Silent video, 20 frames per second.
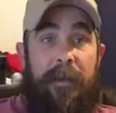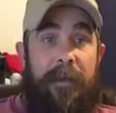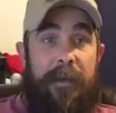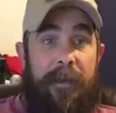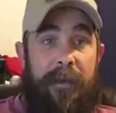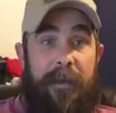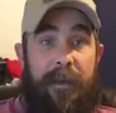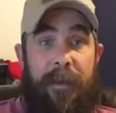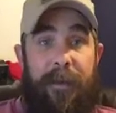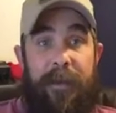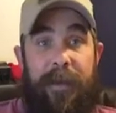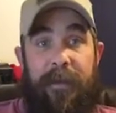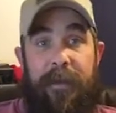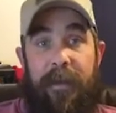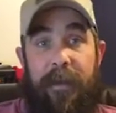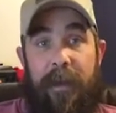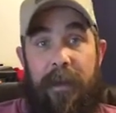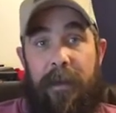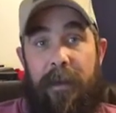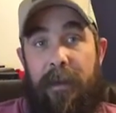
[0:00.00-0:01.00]
to some
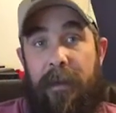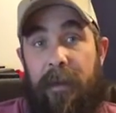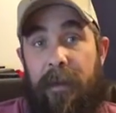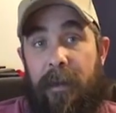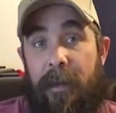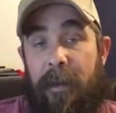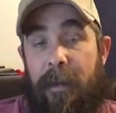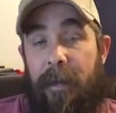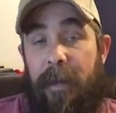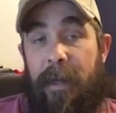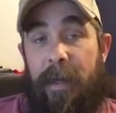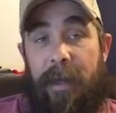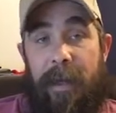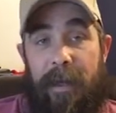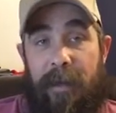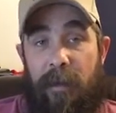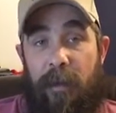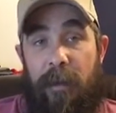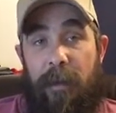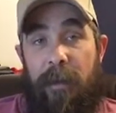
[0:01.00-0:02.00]
extent, and
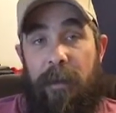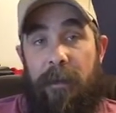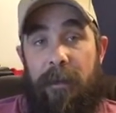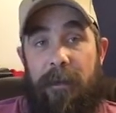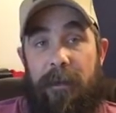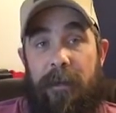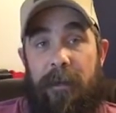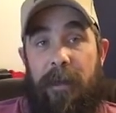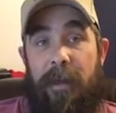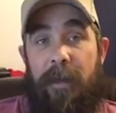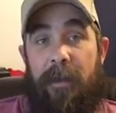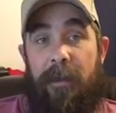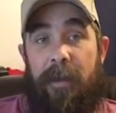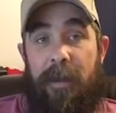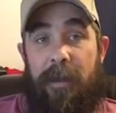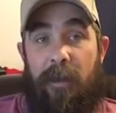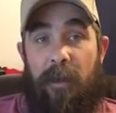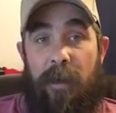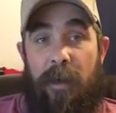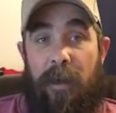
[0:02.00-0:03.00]
that's what
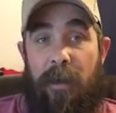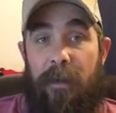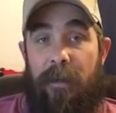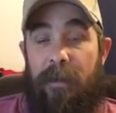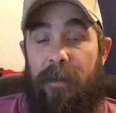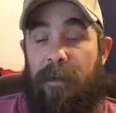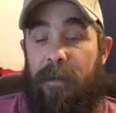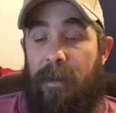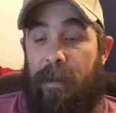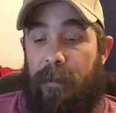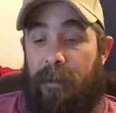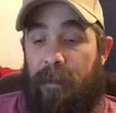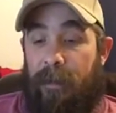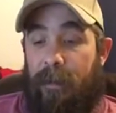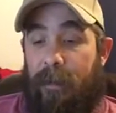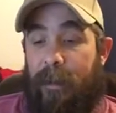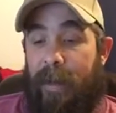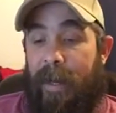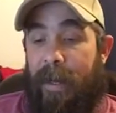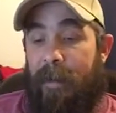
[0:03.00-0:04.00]
that's what all this stuff is
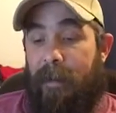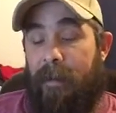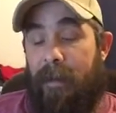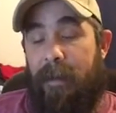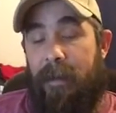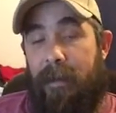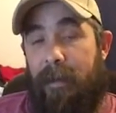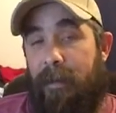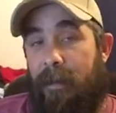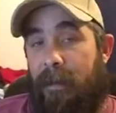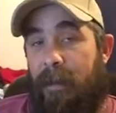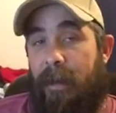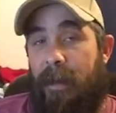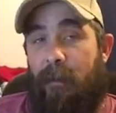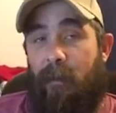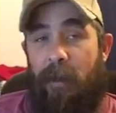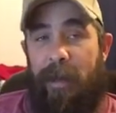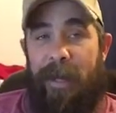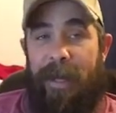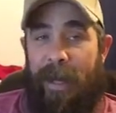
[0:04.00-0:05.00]
about, and
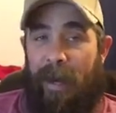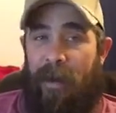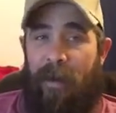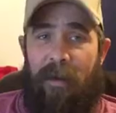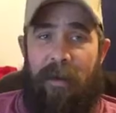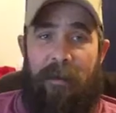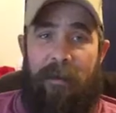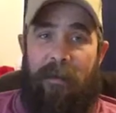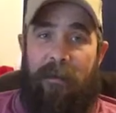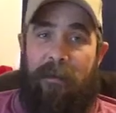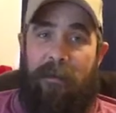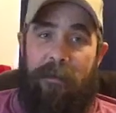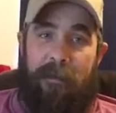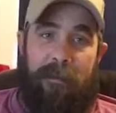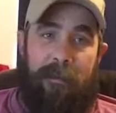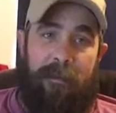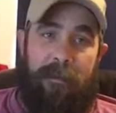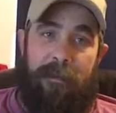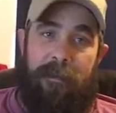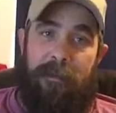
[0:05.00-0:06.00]
we can all
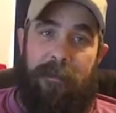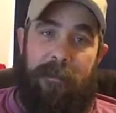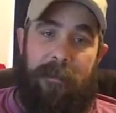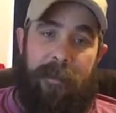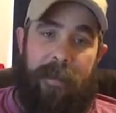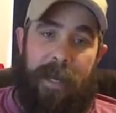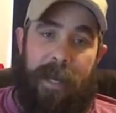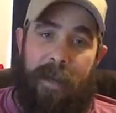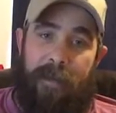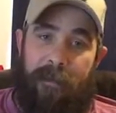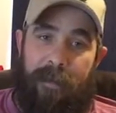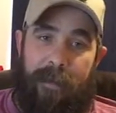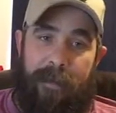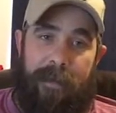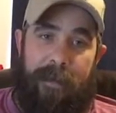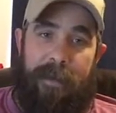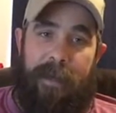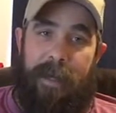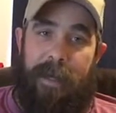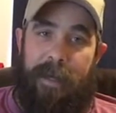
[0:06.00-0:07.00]
have a
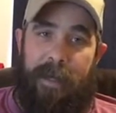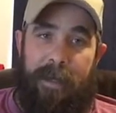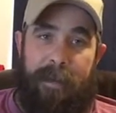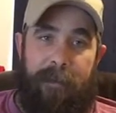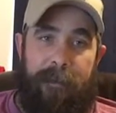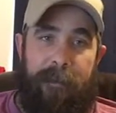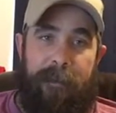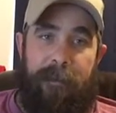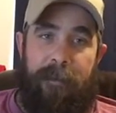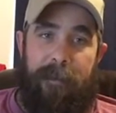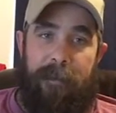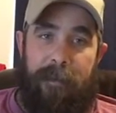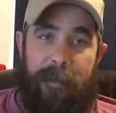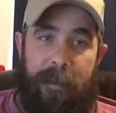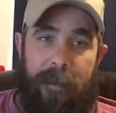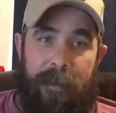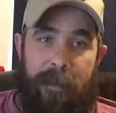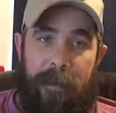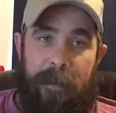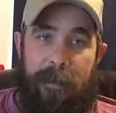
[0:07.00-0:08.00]
good time.
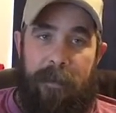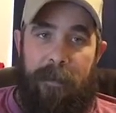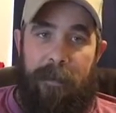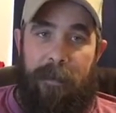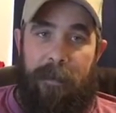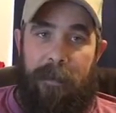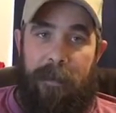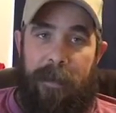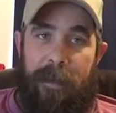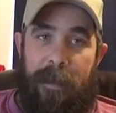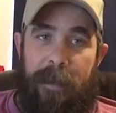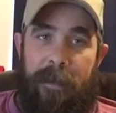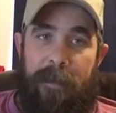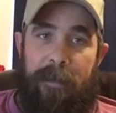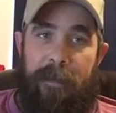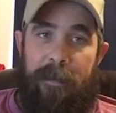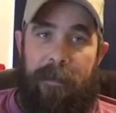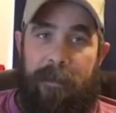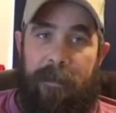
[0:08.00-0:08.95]
Okay,